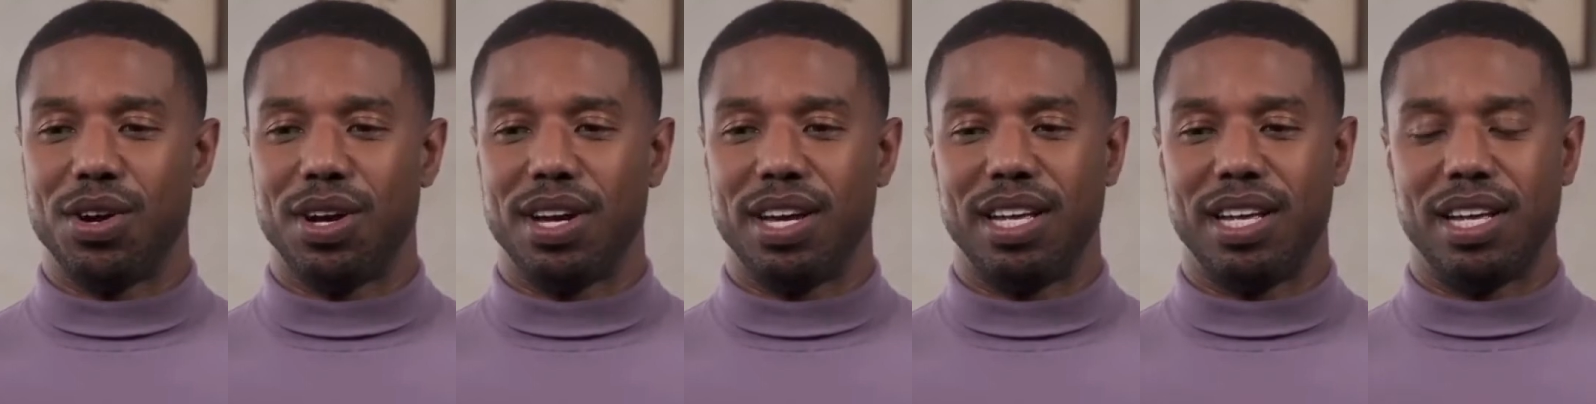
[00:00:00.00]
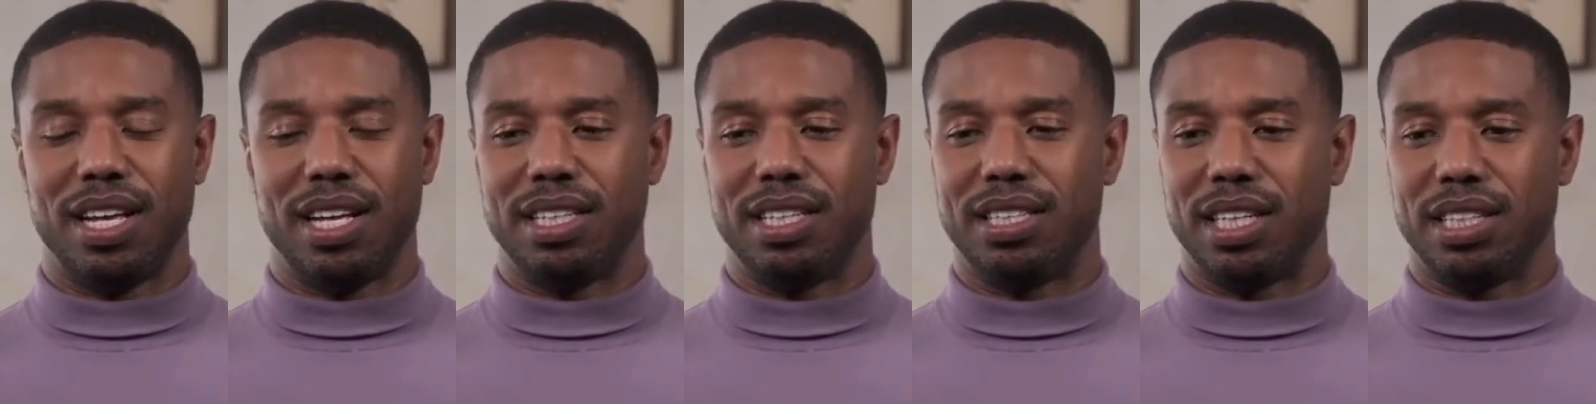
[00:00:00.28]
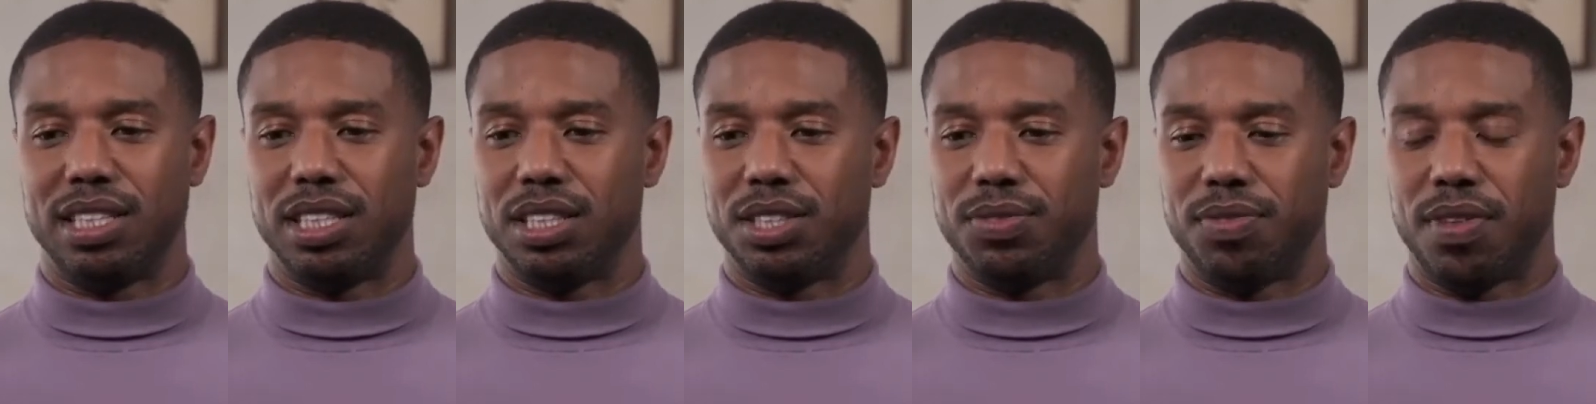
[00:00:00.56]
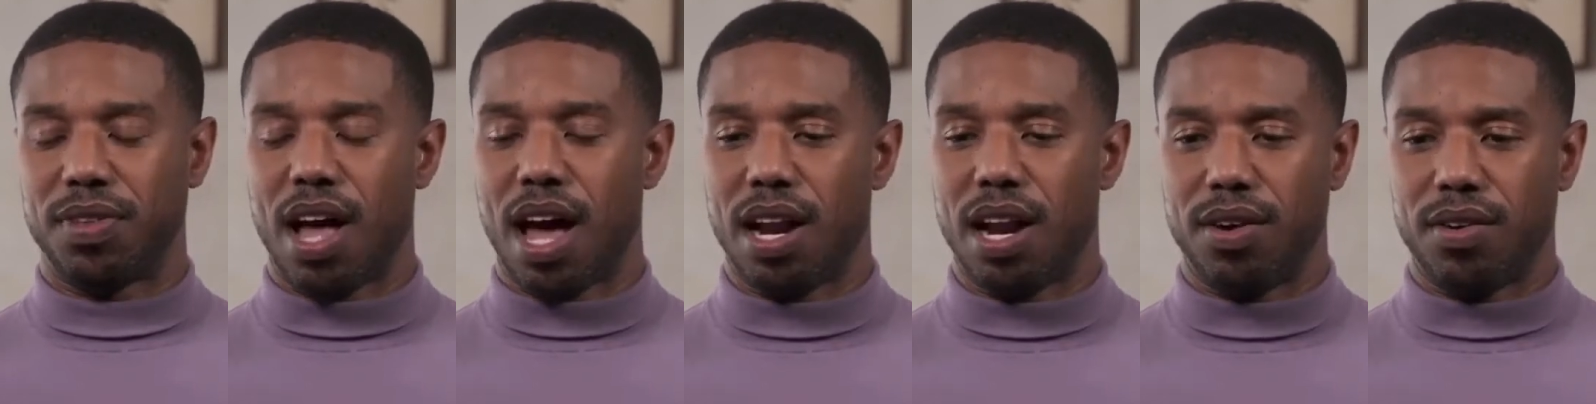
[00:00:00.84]
it's just
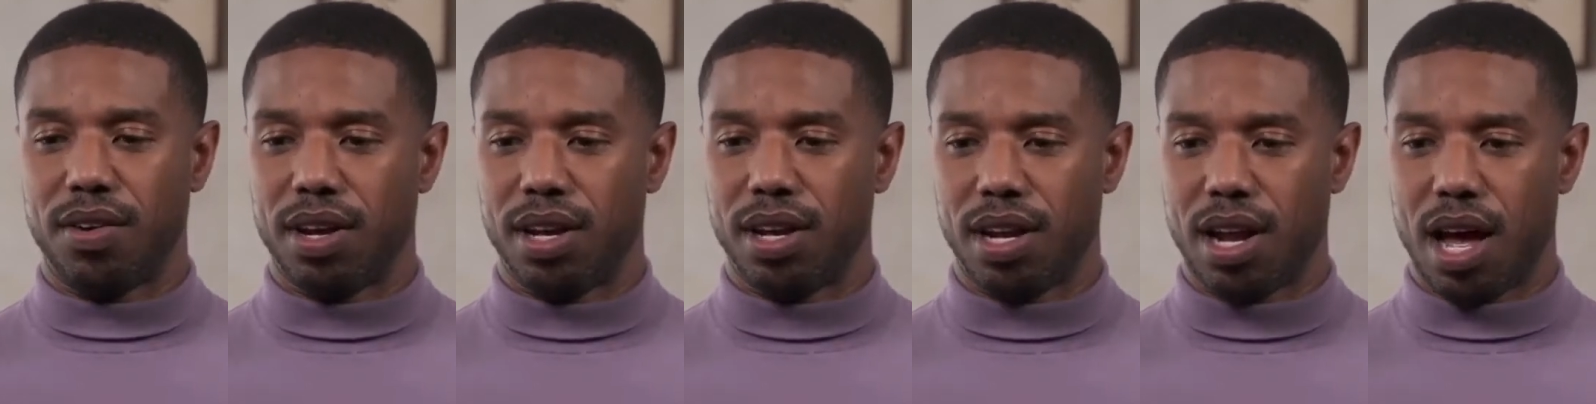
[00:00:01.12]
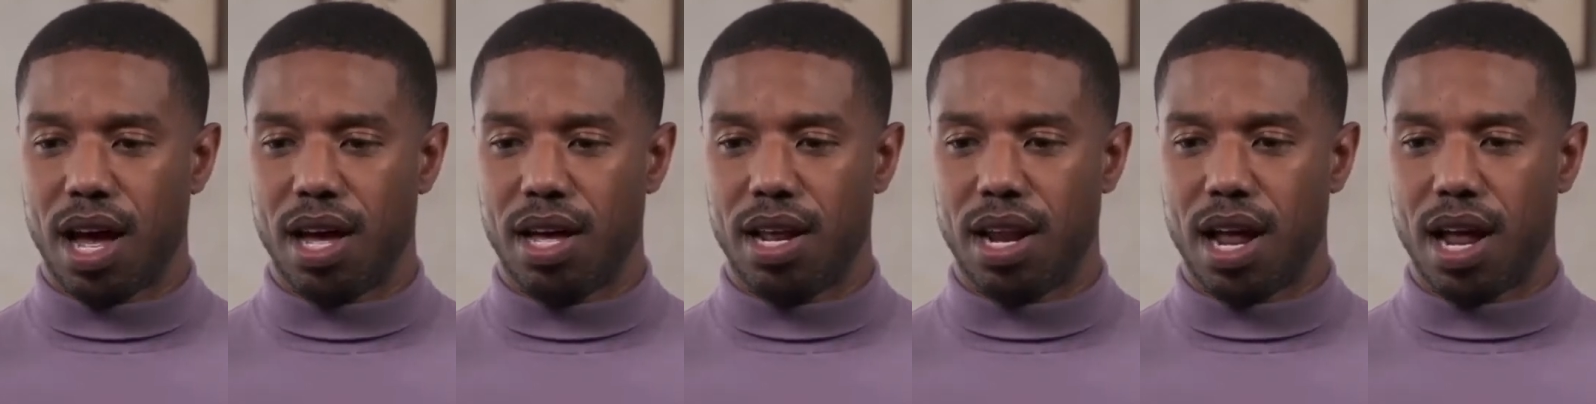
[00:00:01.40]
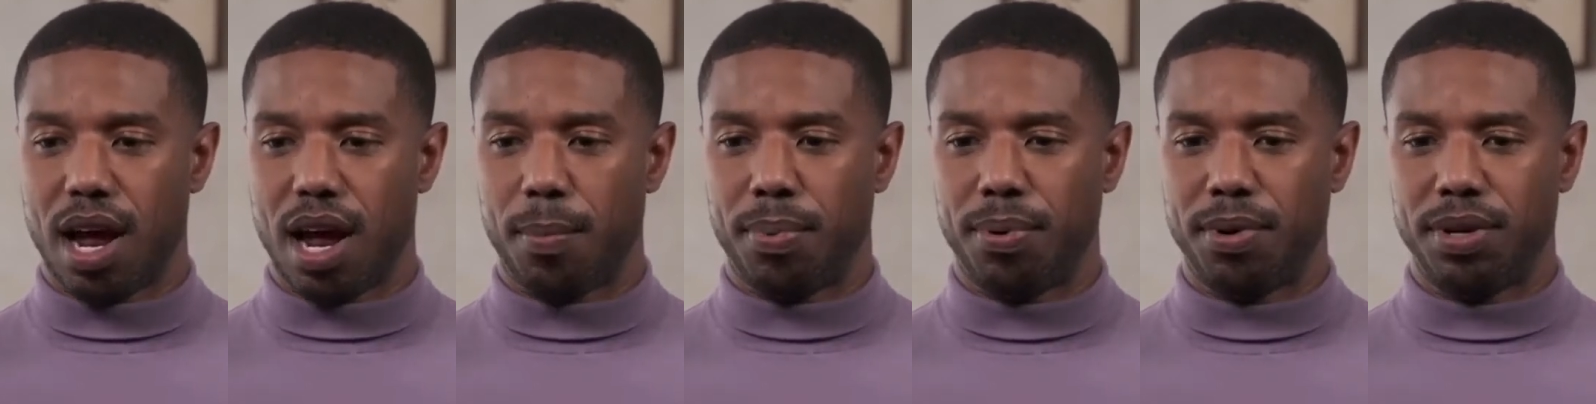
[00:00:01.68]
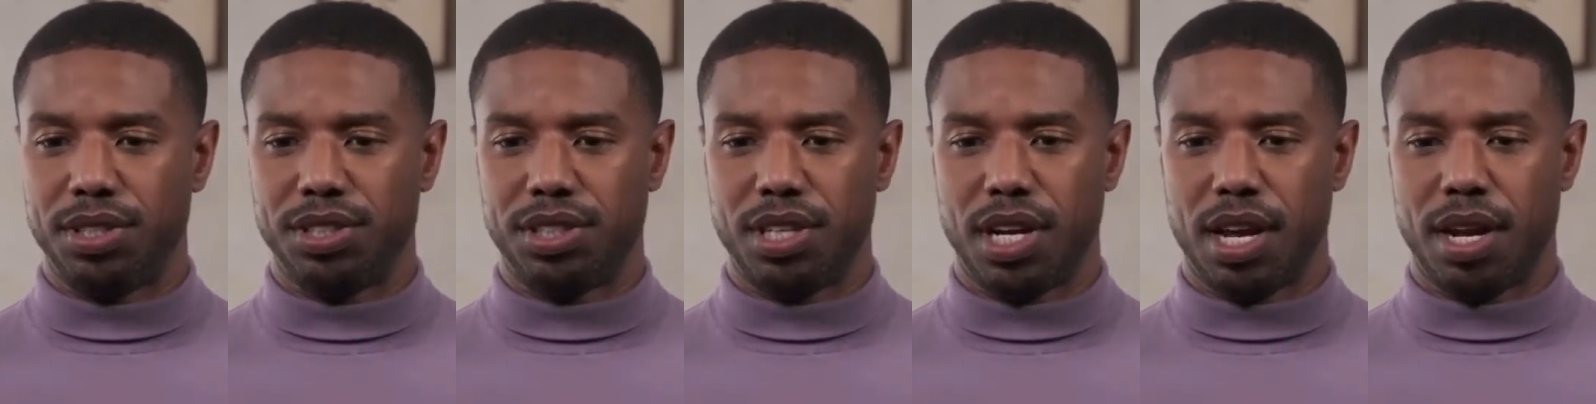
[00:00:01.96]
flattering and I
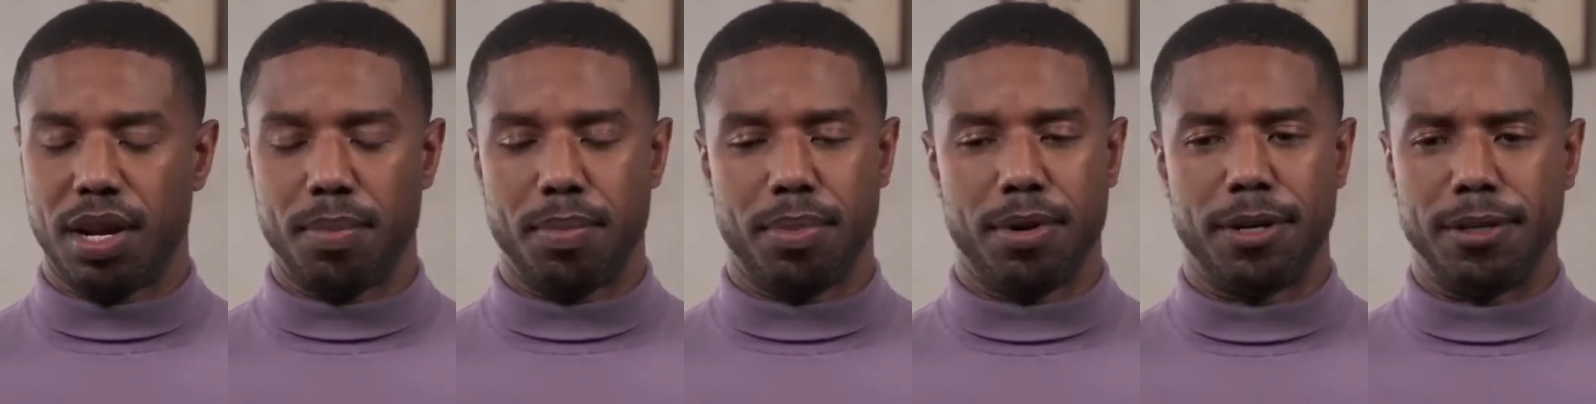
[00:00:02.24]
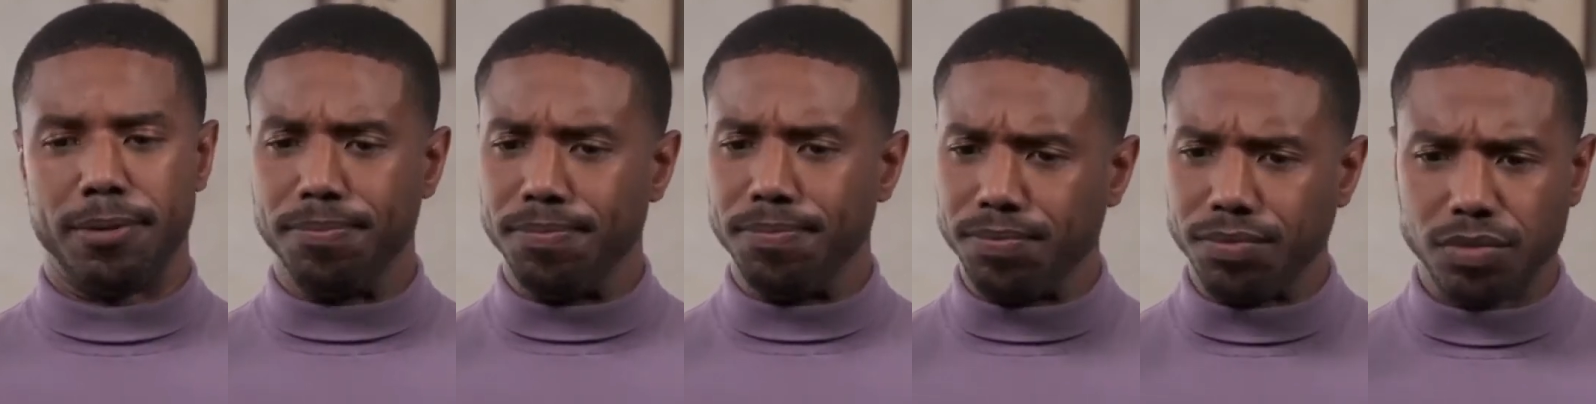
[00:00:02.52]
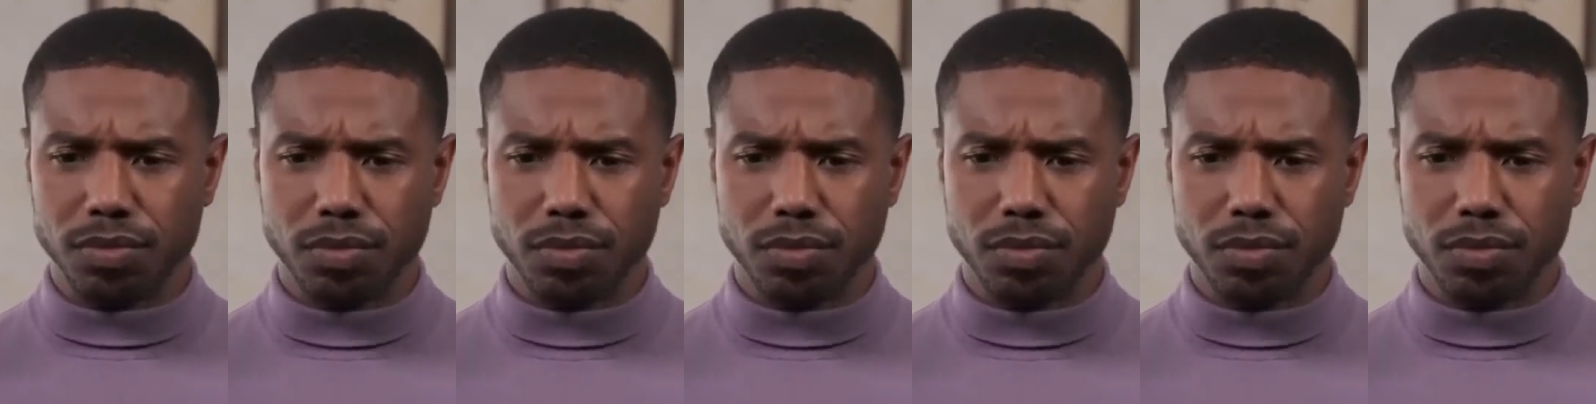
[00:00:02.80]
appreciate it. But